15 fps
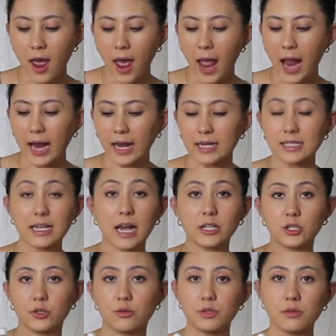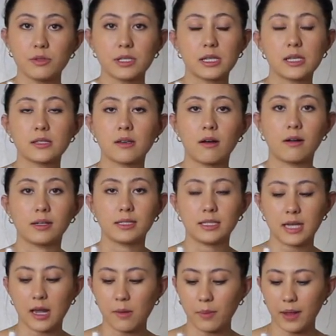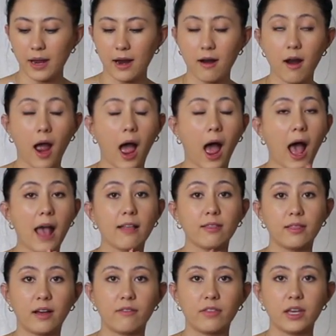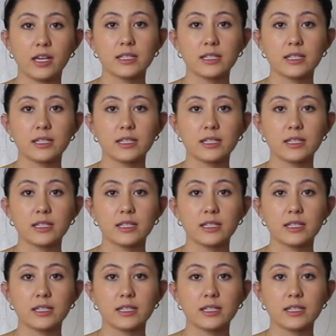And I do use this on damp hair. I love this.